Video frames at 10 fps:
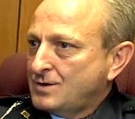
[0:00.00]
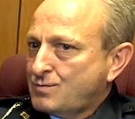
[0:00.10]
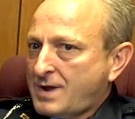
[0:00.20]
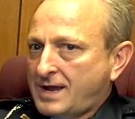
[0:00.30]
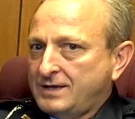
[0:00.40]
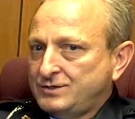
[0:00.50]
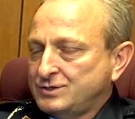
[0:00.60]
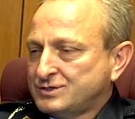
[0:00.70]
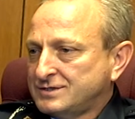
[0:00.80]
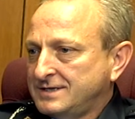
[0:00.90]
Well,
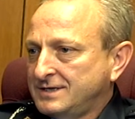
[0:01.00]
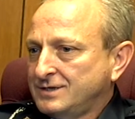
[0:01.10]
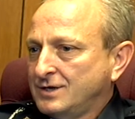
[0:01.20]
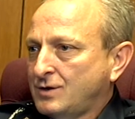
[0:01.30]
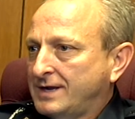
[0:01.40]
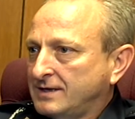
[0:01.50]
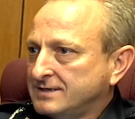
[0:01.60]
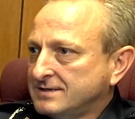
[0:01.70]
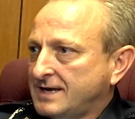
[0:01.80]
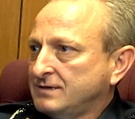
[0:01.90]
I'd like
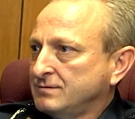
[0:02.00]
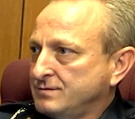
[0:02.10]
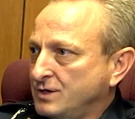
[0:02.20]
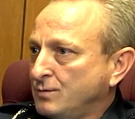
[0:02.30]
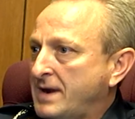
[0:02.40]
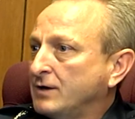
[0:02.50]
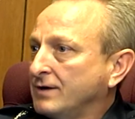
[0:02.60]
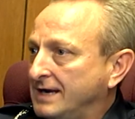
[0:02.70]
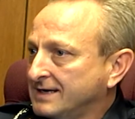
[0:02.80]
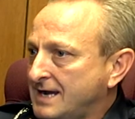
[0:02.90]
to thank, Mayor
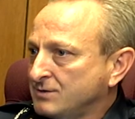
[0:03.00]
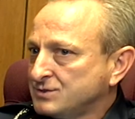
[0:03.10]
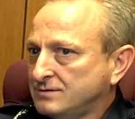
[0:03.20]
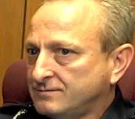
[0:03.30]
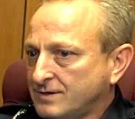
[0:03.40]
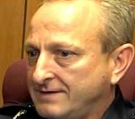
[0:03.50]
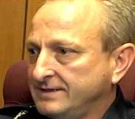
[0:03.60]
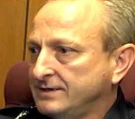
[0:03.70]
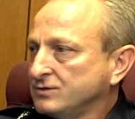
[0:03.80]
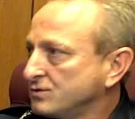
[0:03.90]
and Council for
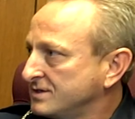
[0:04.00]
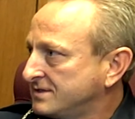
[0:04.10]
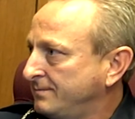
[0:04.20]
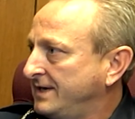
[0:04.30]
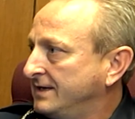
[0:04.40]
having their trust in me